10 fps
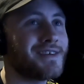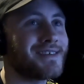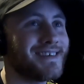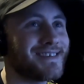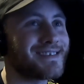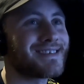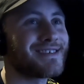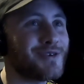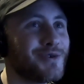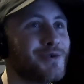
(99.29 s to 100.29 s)
is
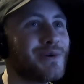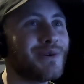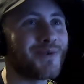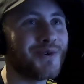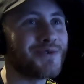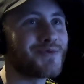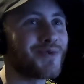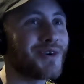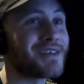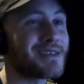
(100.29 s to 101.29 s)
2, Rolls
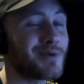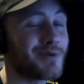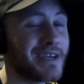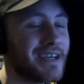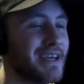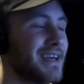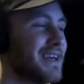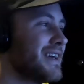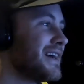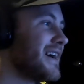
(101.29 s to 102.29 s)
Royce 3.
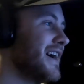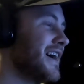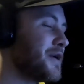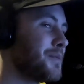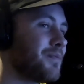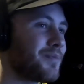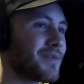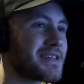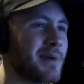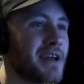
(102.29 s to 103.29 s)

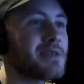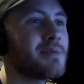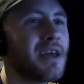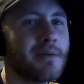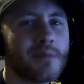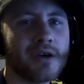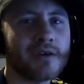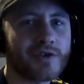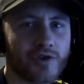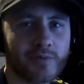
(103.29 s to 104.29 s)
Spida's been getting better
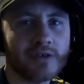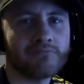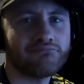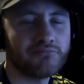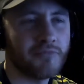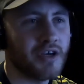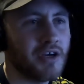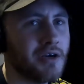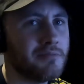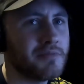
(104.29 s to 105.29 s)
at streaming.
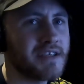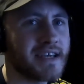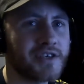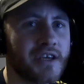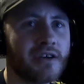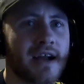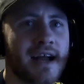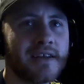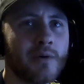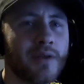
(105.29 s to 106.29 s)
He's actually
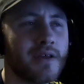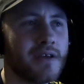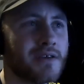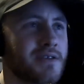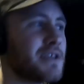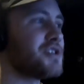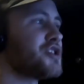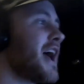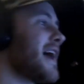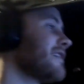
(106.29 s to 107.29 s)
interacting with his chat